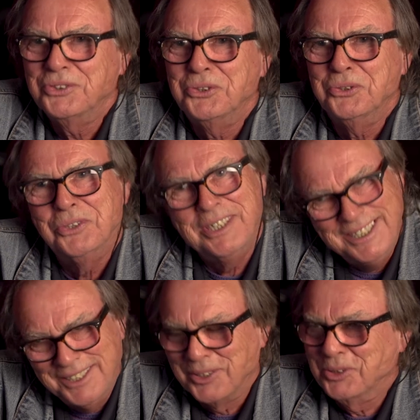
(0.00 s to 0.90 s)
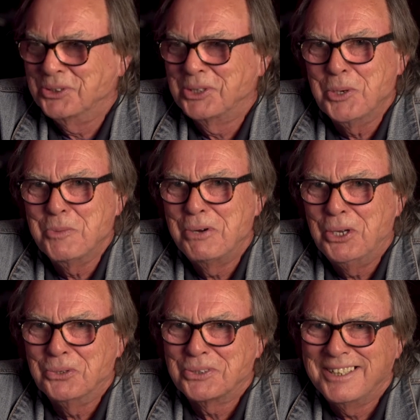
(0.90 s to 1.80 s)
to do the heel and toe
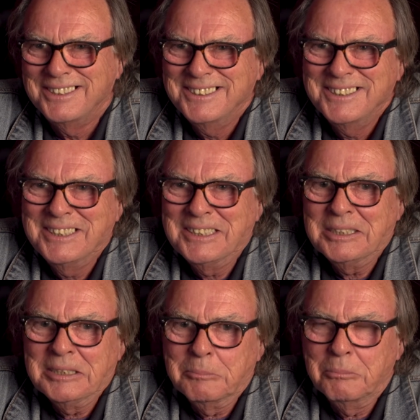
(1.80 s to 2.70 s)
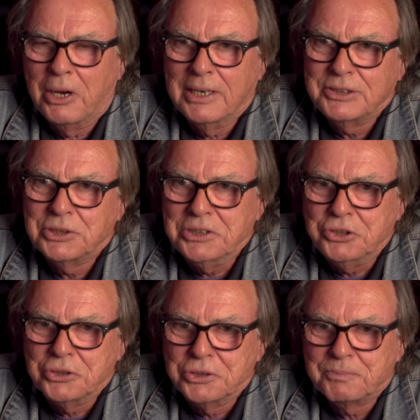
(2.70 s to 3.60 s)
polka by
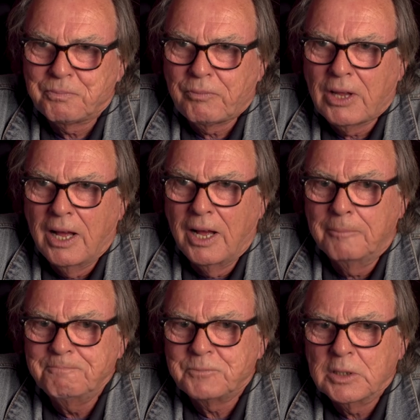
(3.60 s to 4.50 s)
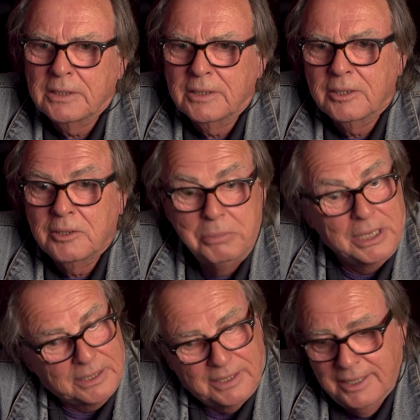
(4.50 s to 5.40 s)
teachers.
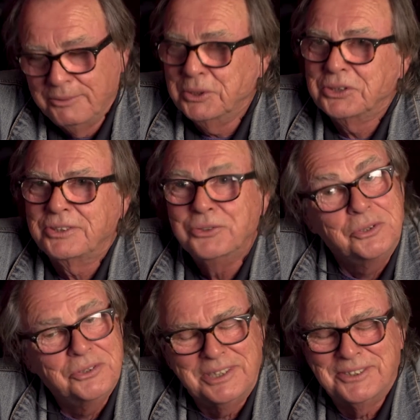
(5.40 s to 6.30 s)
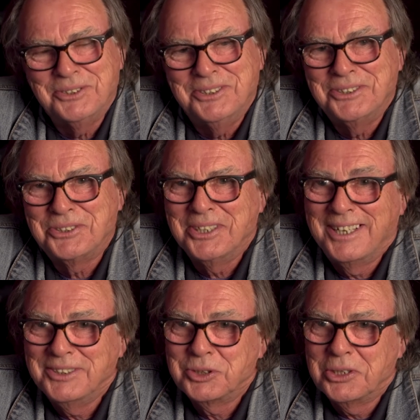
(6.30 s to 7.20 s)
But hey, we're still doing it to this
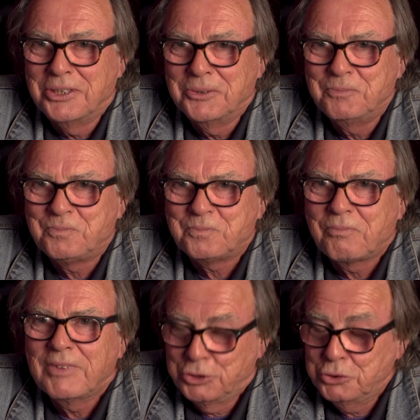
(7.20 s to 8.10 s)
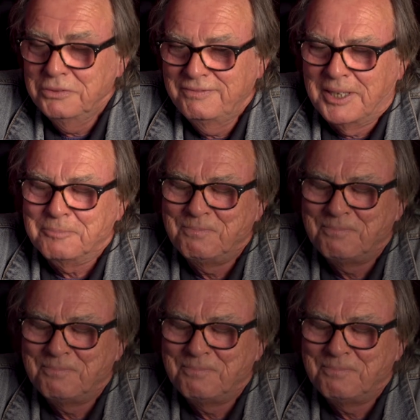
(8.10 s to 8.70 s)
day, so it's good fun.